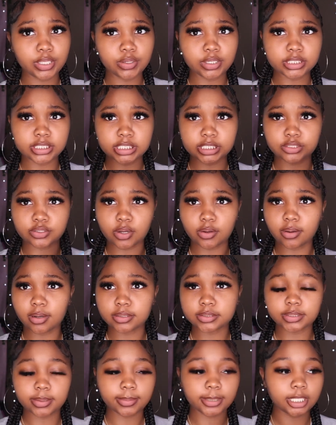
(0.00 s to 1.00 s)
you could just throw
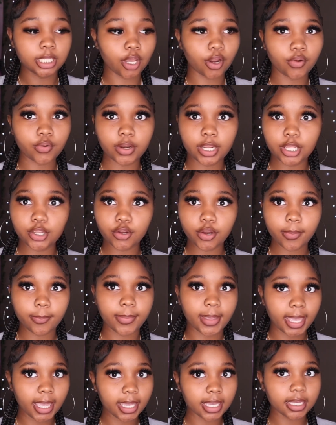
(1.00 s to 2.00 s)
on some deodorant and you're
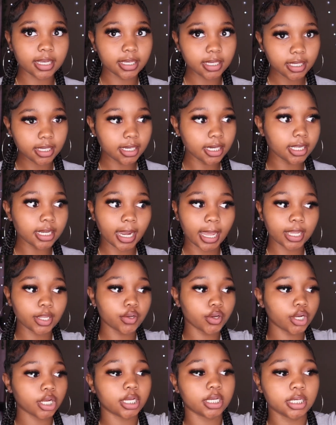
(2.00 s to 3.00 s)
back good like
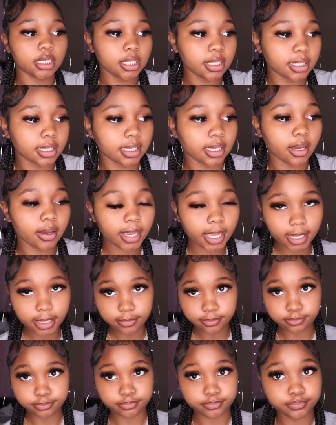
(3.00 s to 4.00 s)
you're good okay